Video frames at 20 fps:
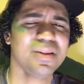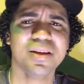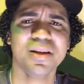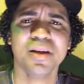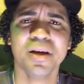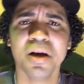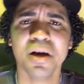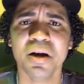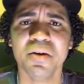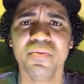
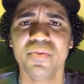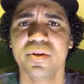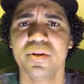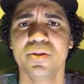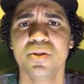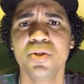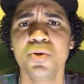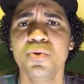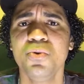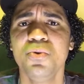cuffing
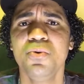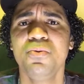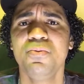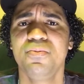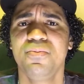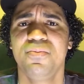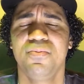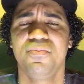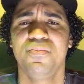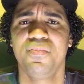2
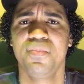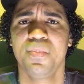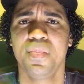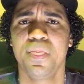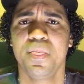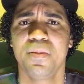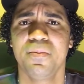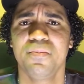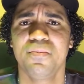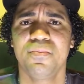
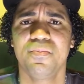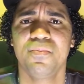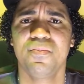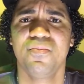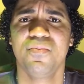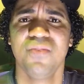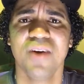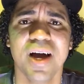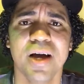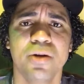
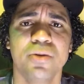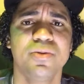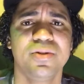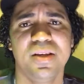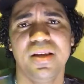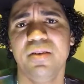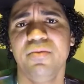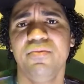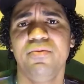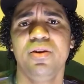Finals
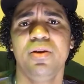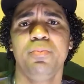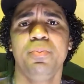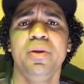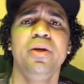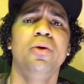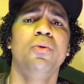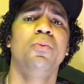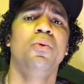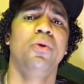
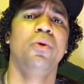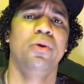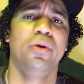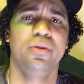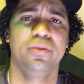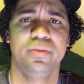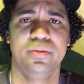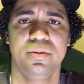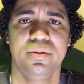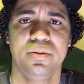MVP
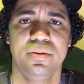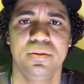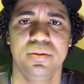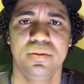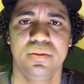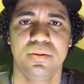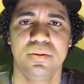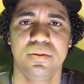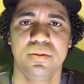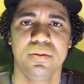awards,
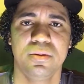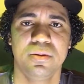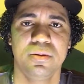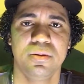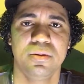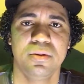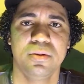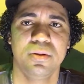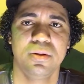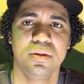
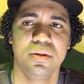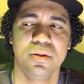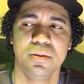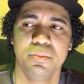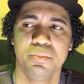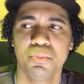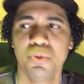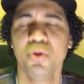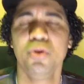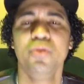
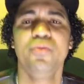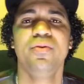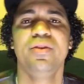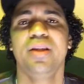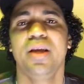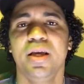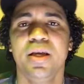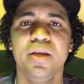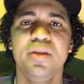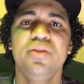proving
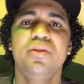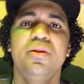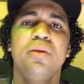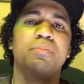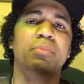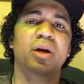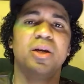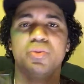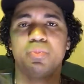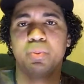that he's the
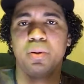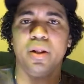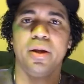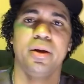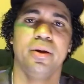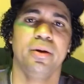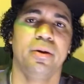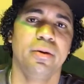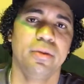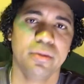best player.